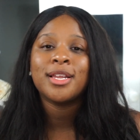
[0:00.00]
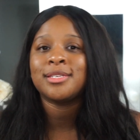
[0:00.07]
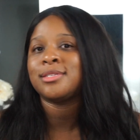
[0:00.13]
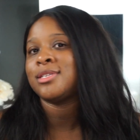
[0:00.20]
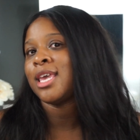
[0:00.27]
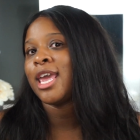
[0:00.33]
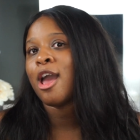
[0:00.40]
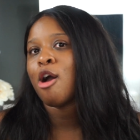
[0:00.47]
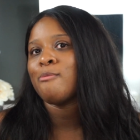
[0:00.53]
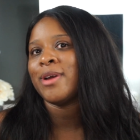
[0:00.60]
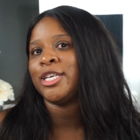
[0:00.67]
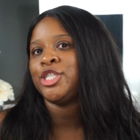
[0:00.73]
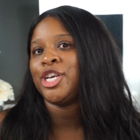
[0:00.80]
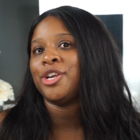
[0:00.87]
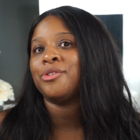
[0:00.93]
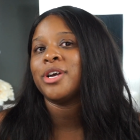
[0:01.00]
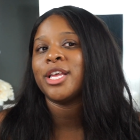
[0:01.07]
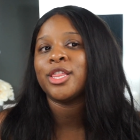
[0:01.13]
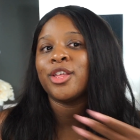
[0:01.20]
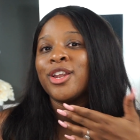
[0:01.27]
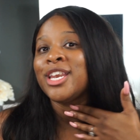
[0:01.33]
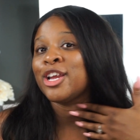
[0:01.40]
to see on my channel
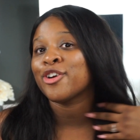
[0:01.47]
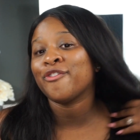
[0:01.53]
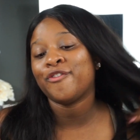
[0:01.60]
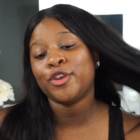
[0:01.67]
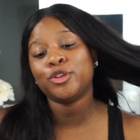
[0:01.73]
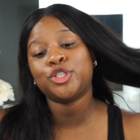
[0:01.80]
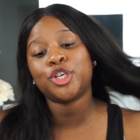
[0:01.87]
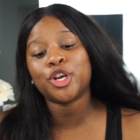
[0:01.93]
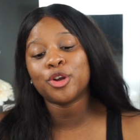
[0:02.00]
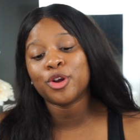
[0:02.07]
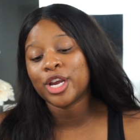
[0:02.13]
in the near future